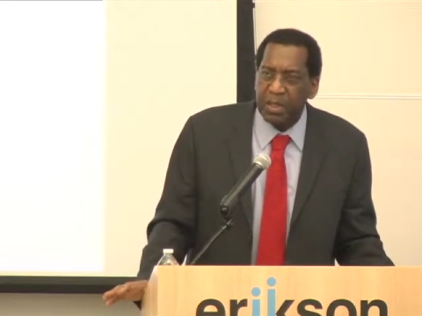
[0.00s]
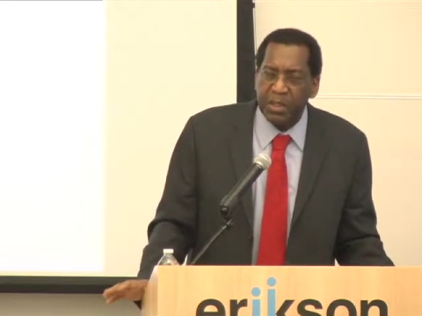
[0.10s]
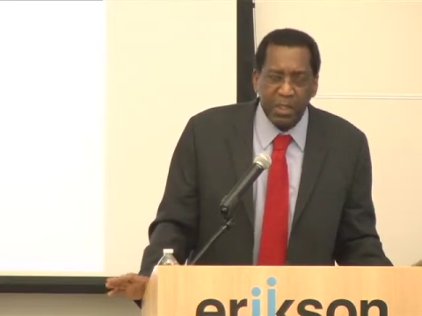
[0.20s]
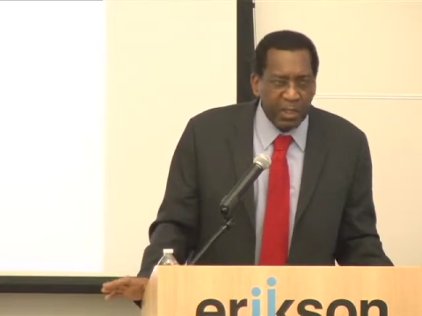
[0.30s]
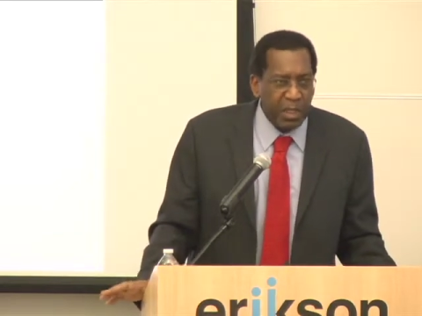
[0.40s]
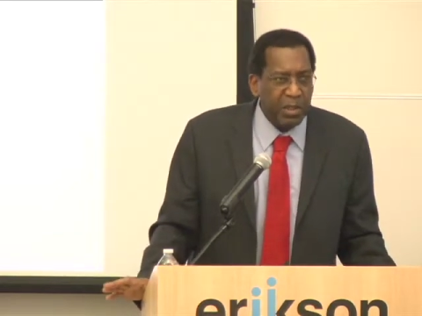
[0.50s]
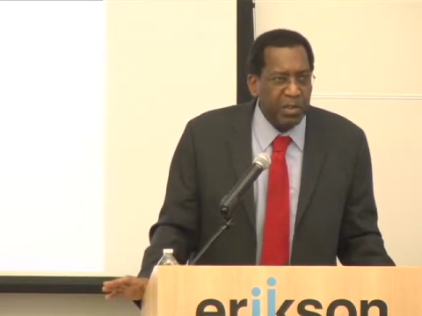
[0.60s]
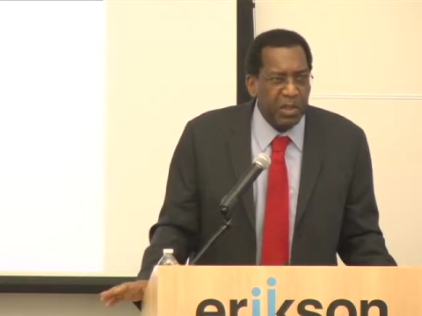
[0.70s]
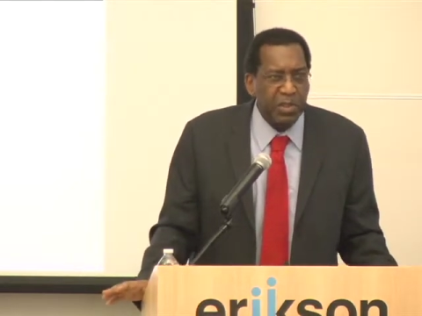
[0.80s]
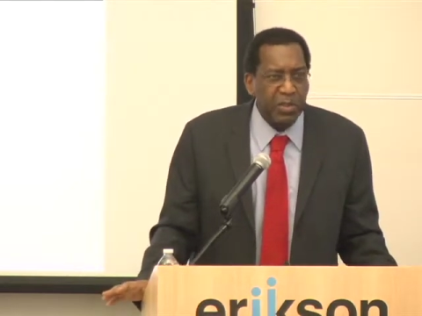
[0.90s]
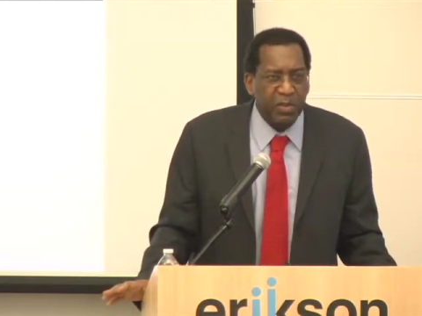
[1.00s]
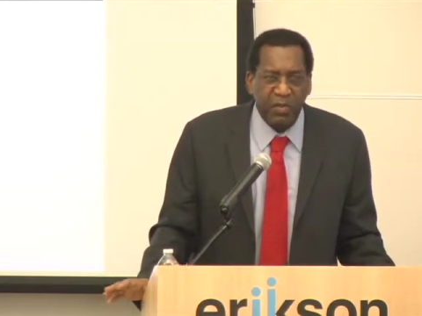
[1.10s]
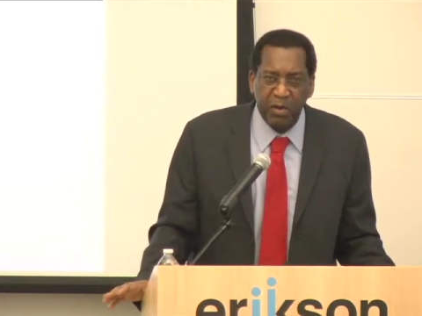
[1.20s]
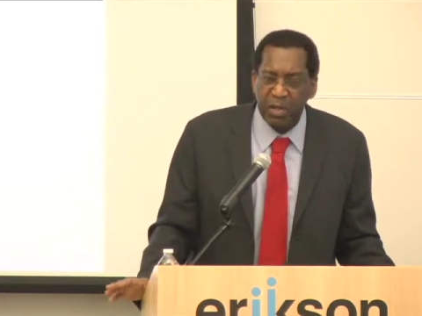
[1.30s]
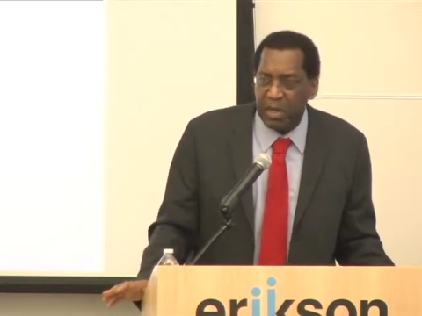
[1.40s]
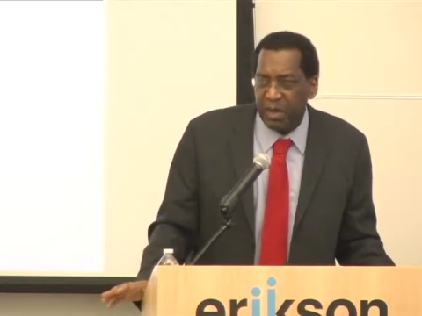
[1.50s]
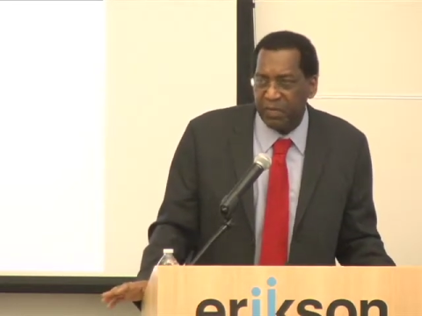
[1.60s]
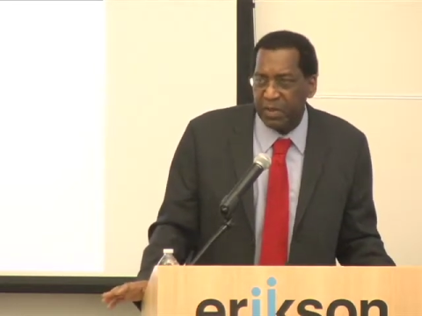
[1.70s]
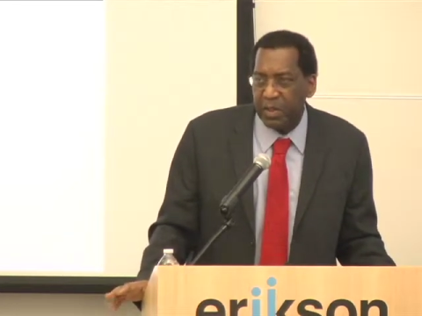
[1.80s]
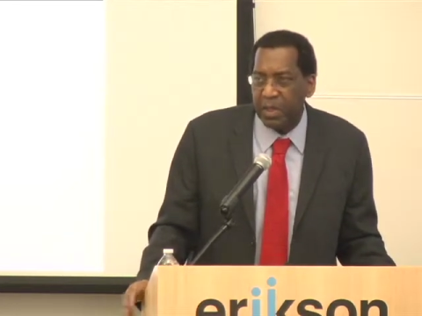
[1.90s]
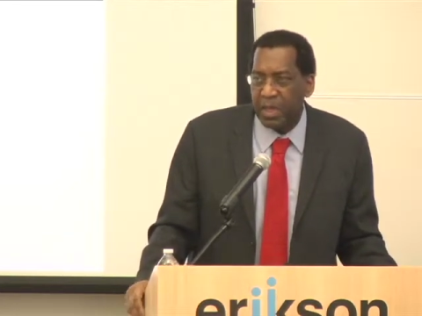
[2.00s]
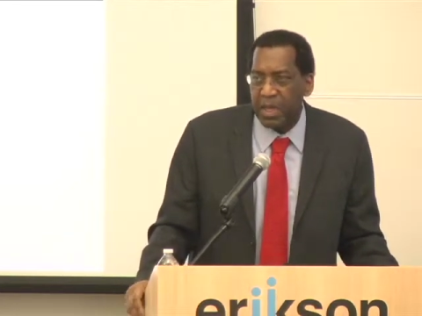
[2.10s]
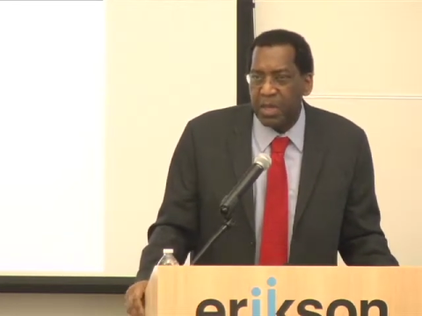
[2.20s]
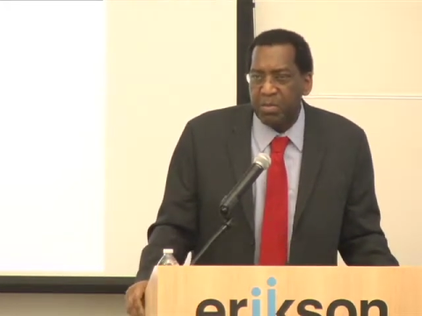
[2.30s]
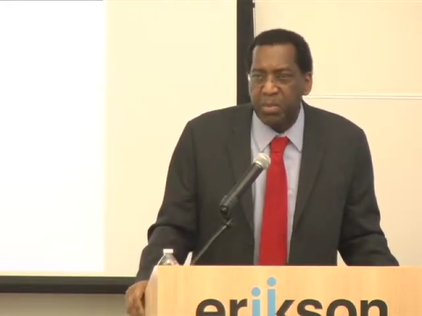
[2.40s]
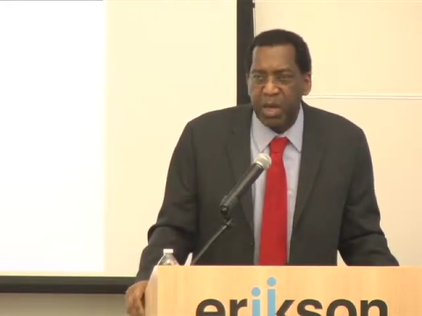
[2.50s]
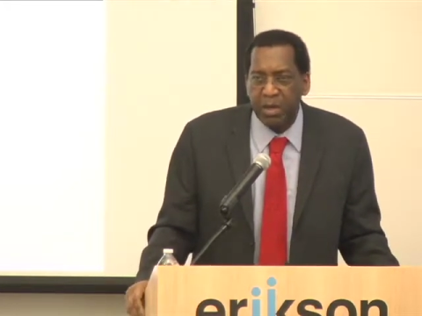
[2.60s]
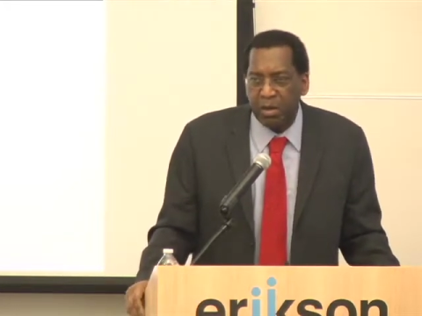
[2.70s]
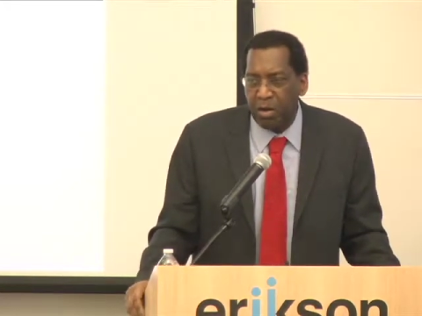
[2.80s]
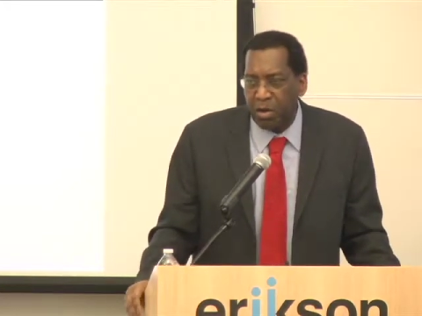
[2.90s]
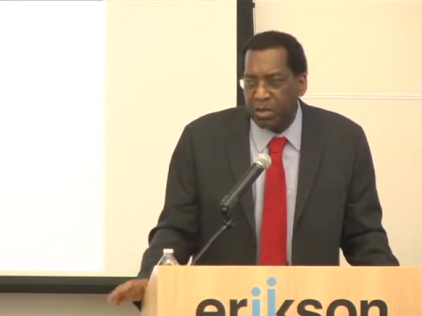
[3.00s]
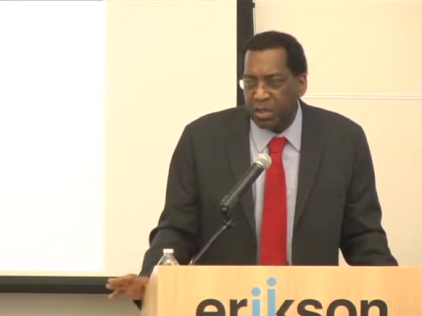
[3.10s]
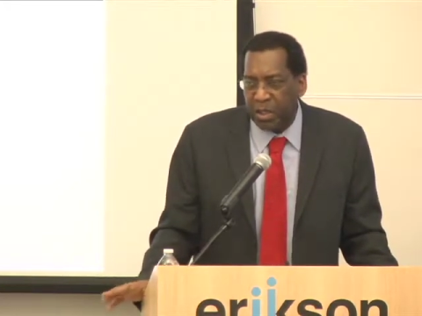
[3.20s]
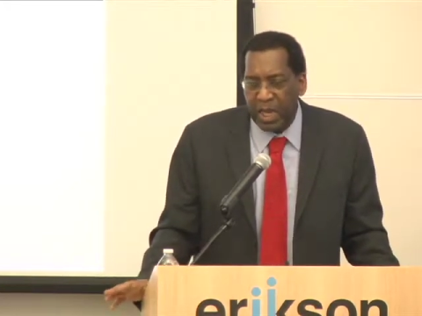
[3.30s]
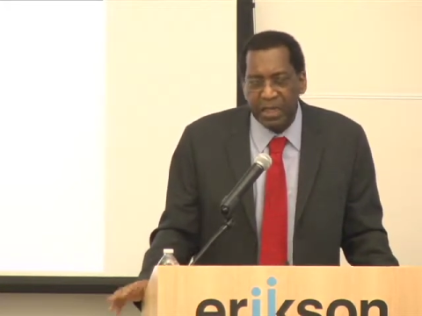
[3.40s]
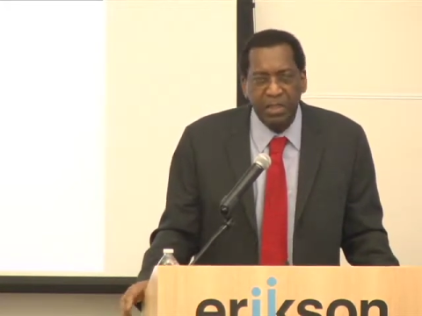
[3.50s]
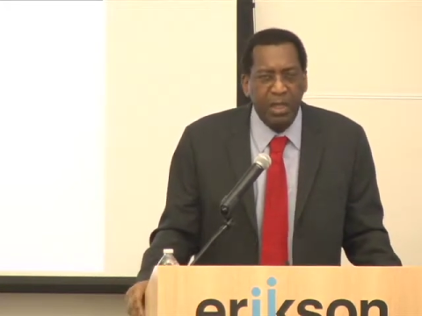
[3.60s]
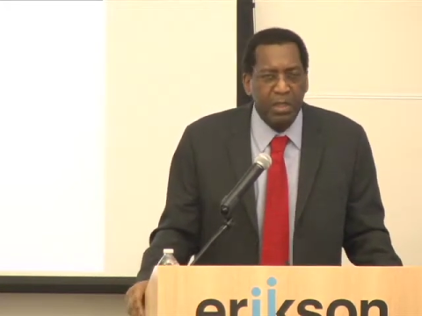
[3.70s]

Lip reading: the attendance issues very carefully. By and large, the last